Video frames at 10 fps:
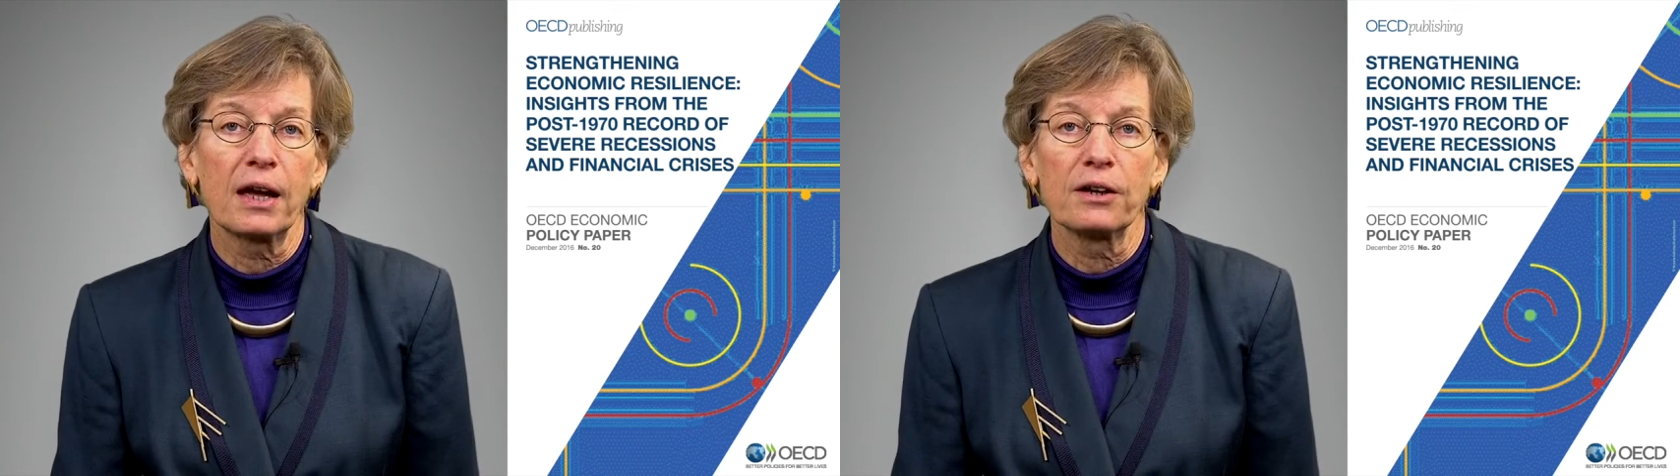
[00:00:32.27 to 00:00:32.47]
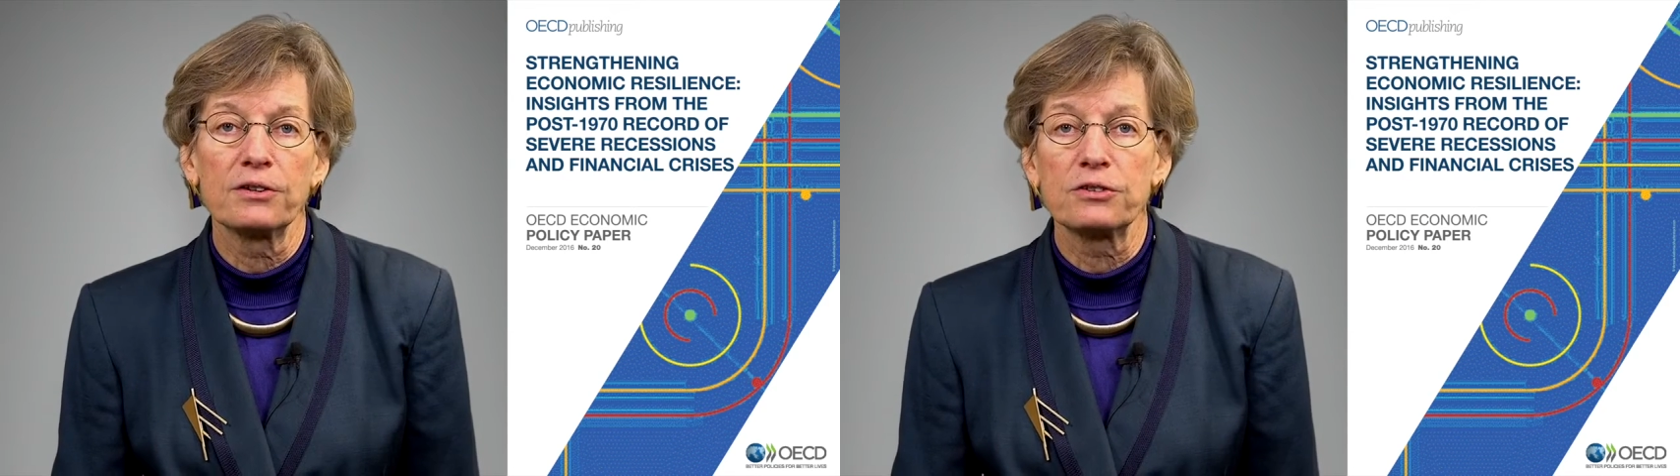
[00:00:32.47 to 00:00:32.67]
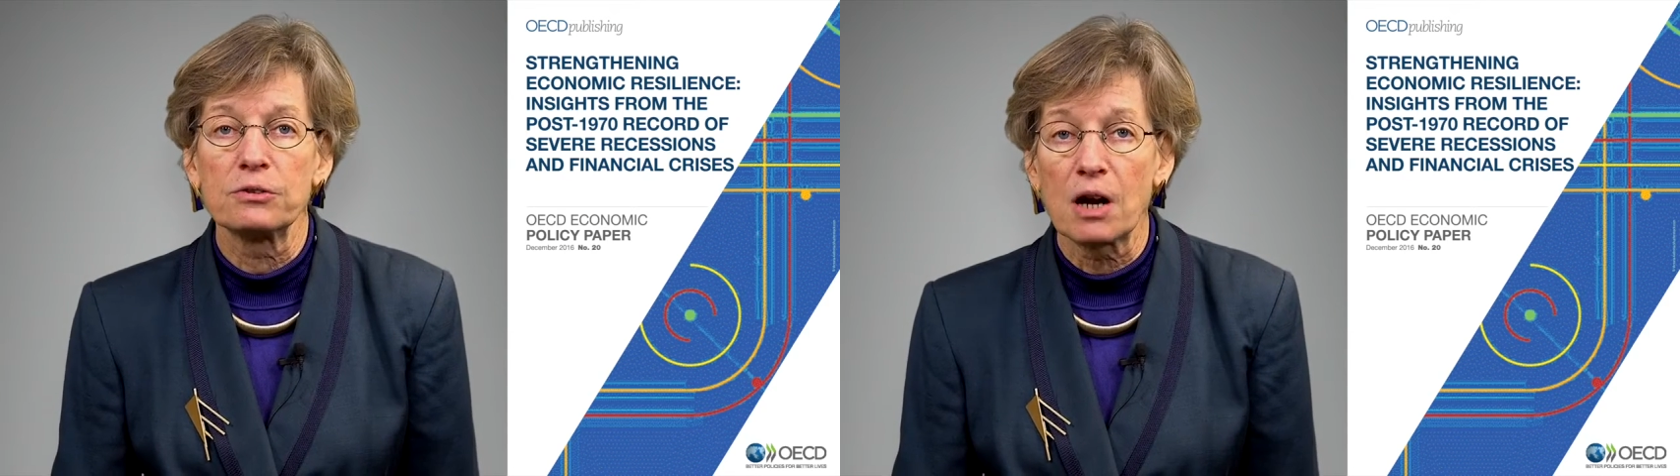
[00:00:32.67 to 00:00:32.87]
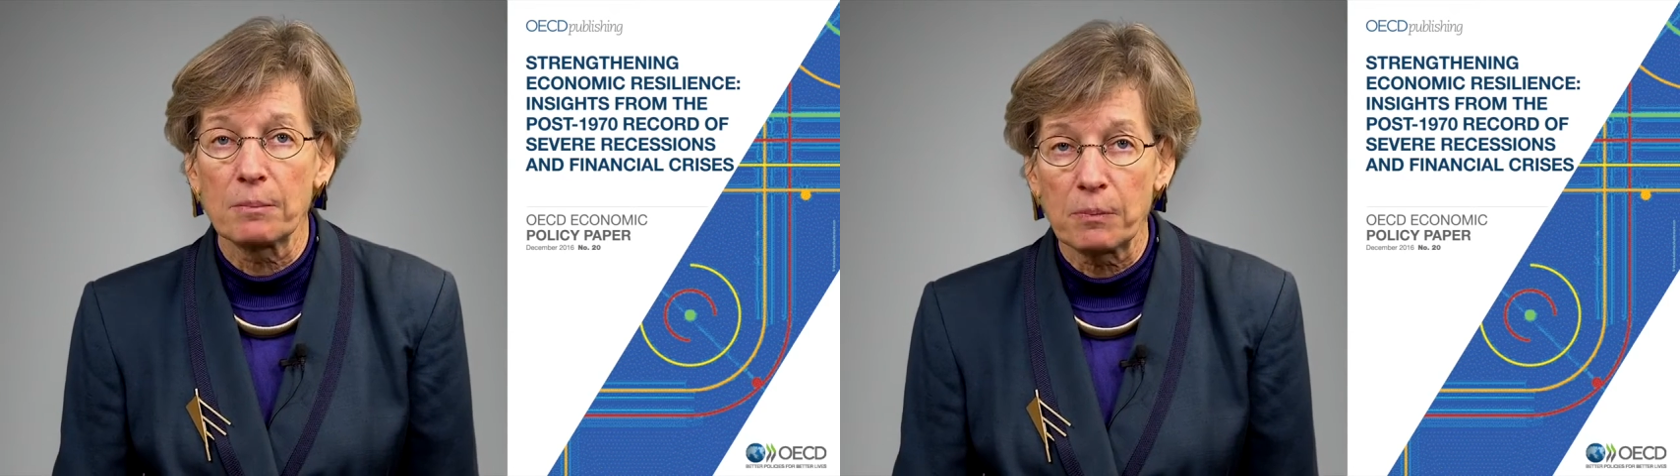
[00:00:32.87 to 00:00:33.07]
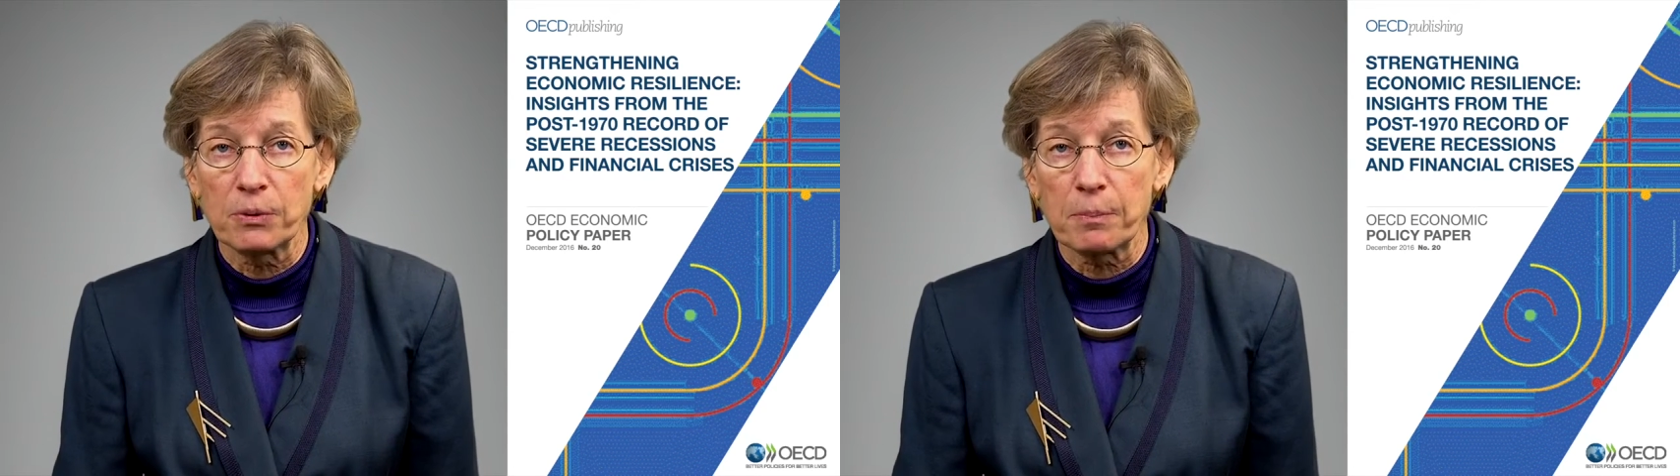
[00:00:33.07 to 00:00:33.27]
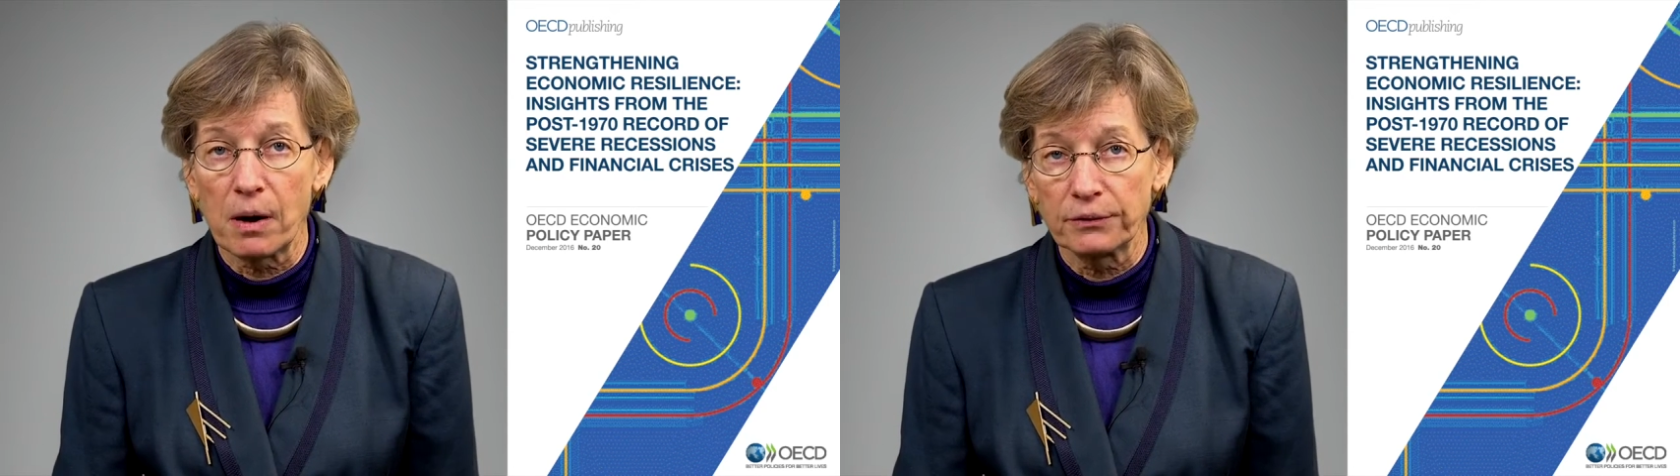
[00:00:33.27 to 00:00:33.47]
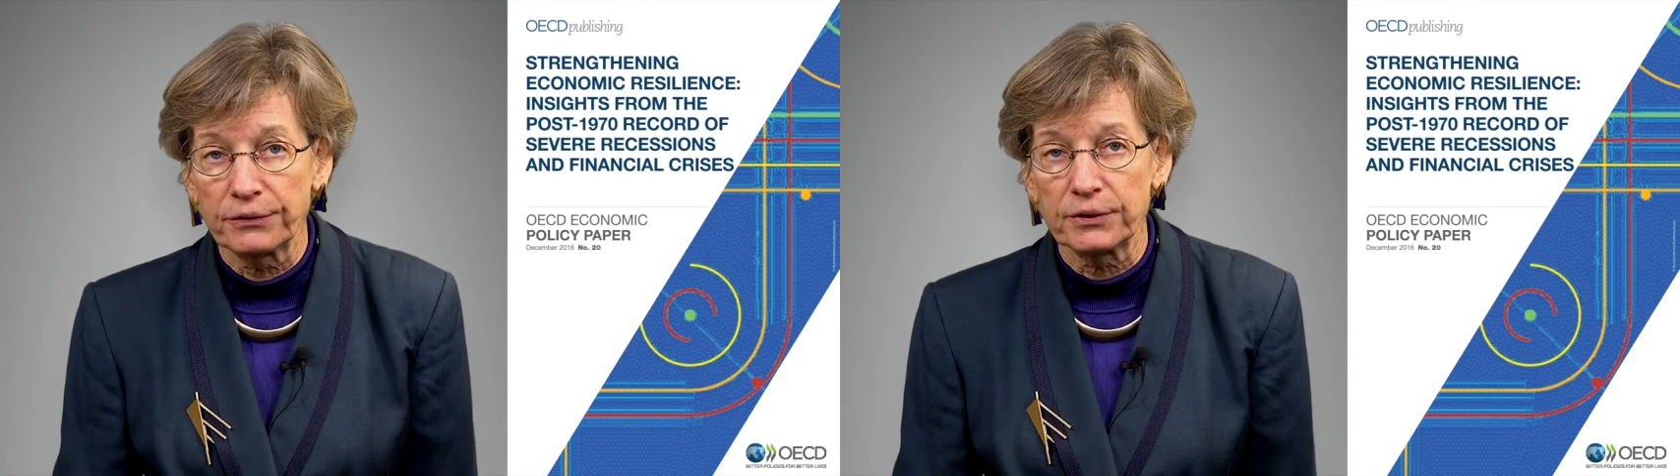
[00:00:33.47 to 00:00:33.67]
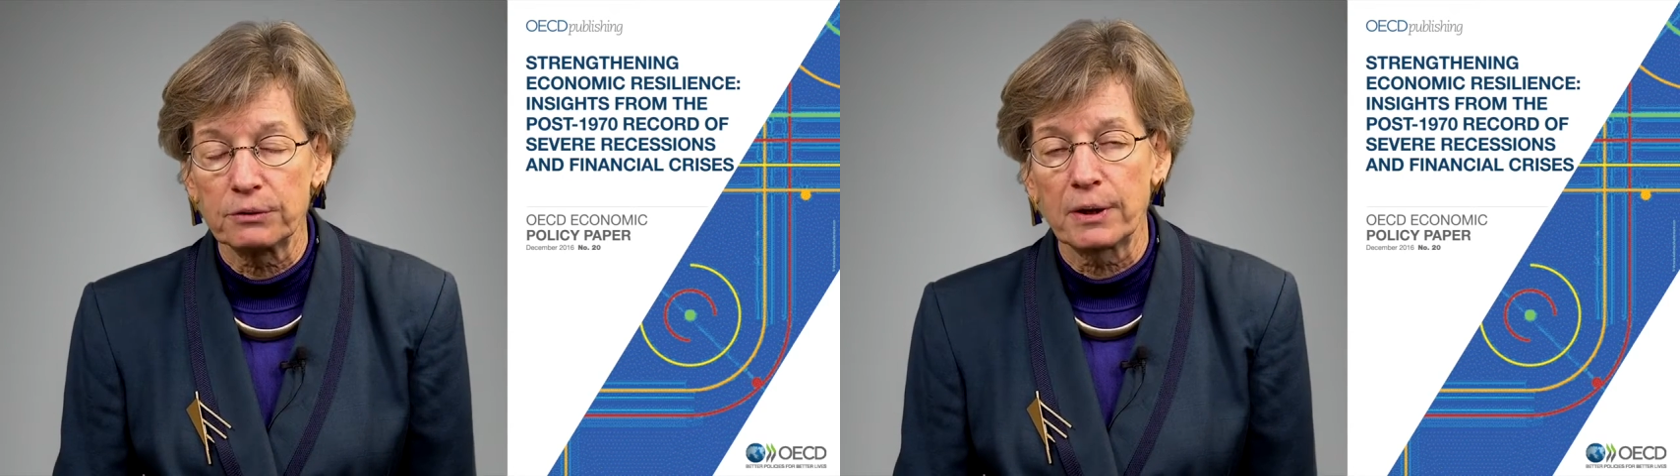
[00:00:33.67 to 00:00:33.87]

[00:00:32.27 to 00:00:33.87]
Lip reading: and to come up with policy